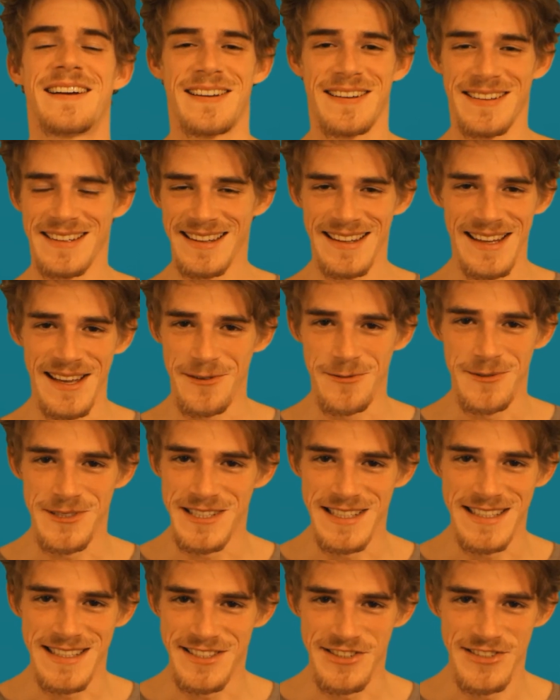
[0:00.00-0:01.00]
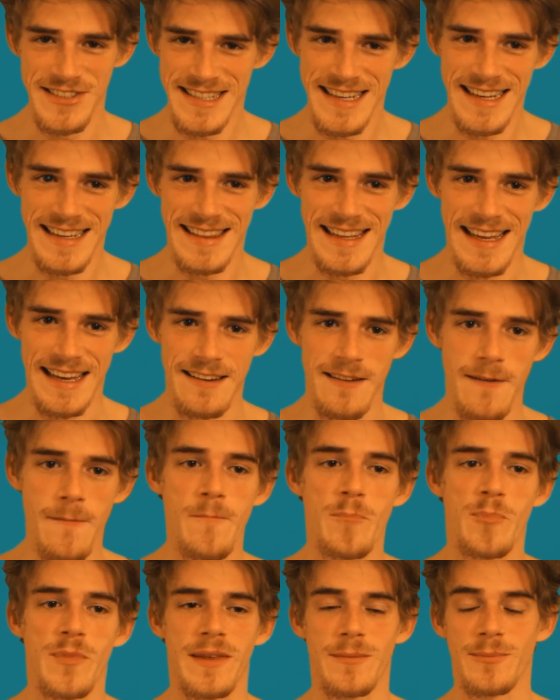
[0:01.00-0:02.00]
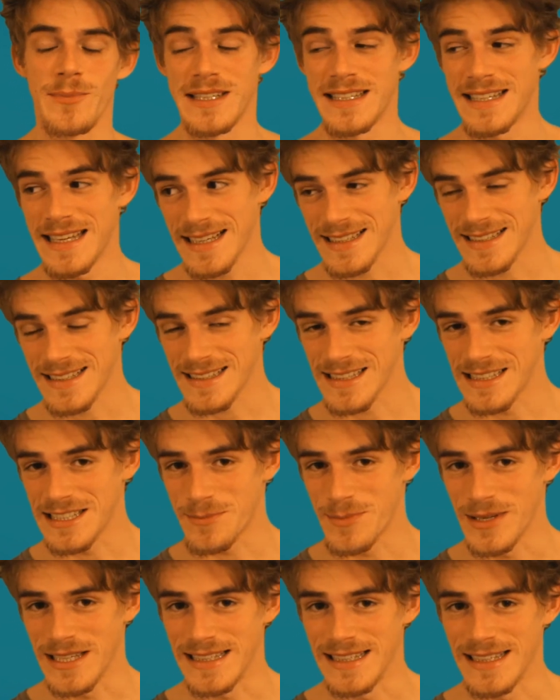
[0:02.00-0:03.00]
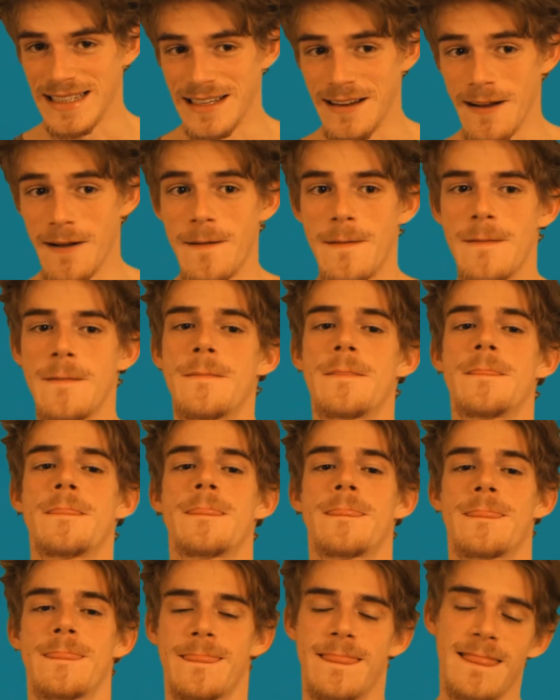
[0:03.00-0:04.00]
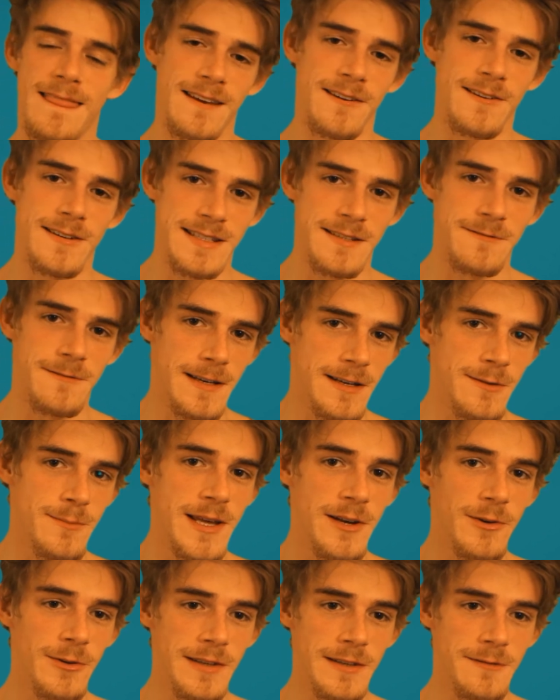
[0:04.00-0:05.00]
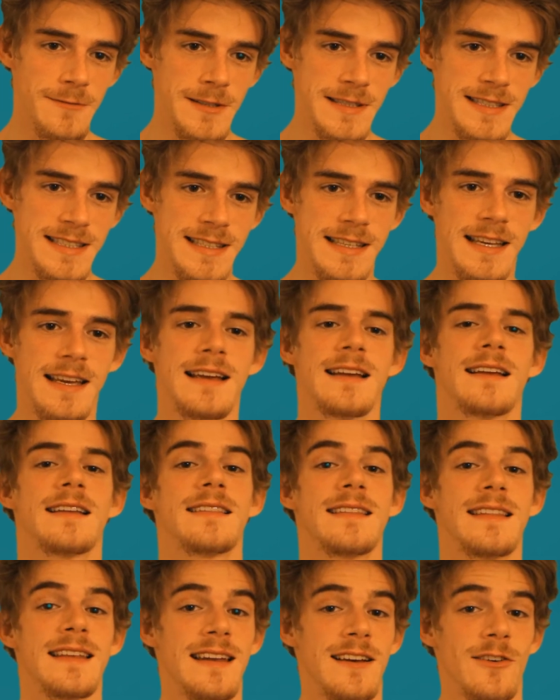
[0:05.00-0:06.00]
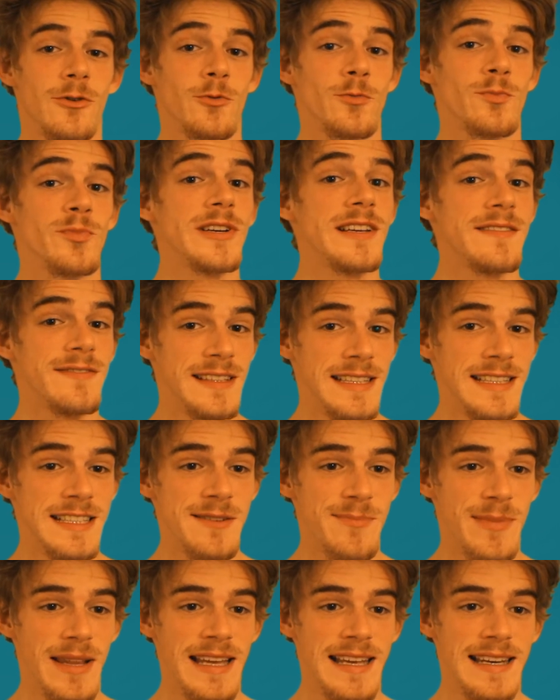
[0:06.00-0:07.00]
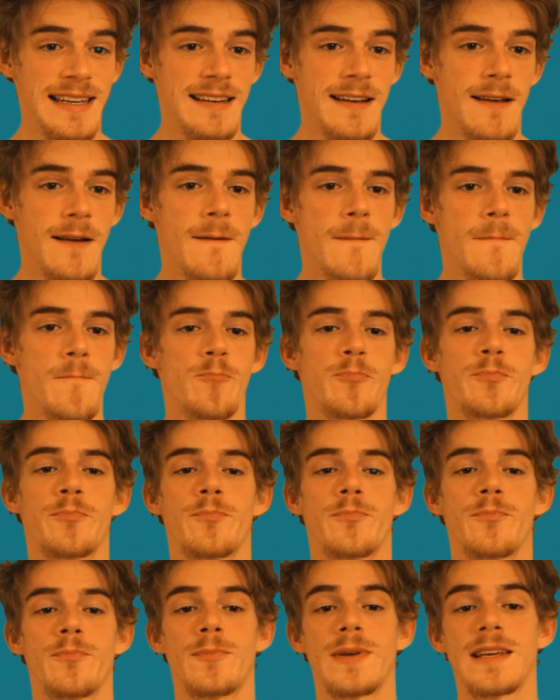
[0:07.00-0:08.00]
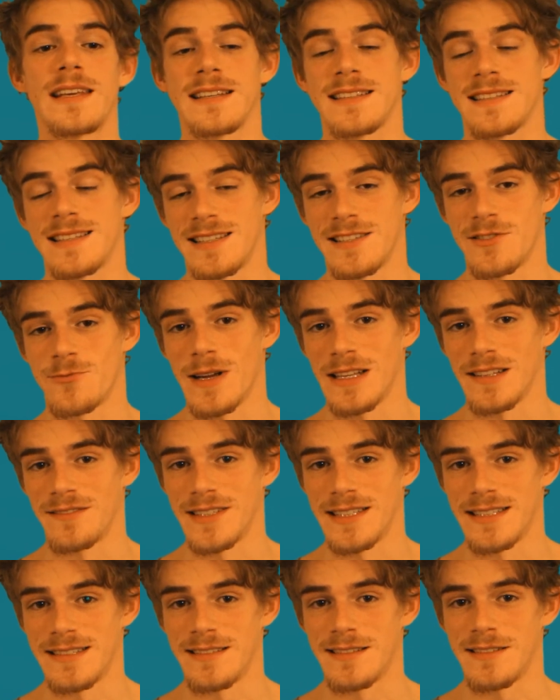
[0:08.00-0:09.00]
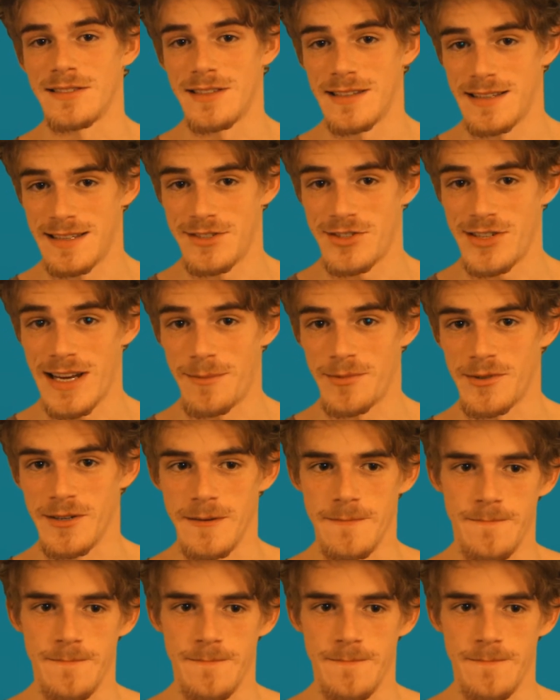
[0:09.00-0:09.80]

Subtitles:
Language is just like that. But technically speaking, there is a fundamental difference that I will briefly explain because it is relevant to this chapter.